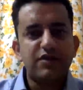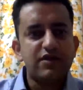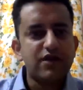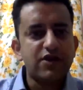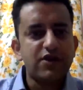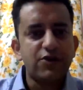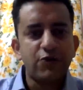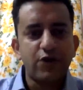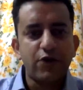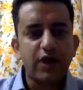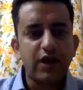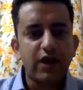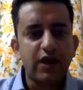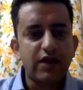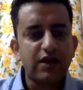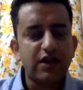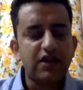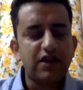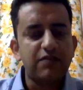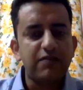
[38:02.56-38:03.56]
are you looking
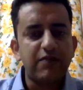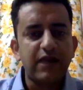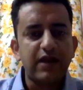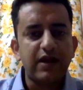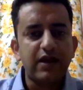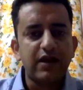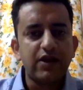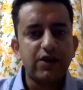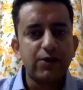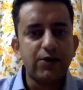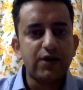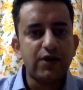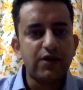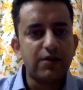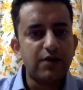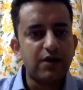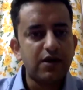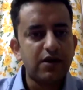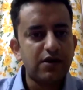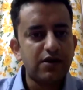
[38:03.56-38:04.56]
at expanding into other
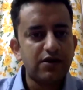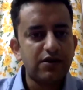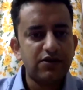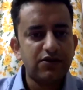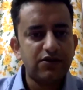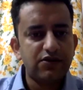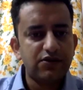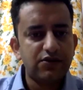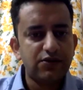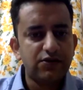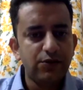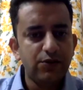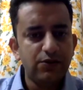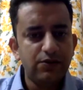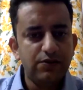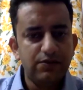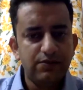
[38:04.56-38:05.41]
markets too?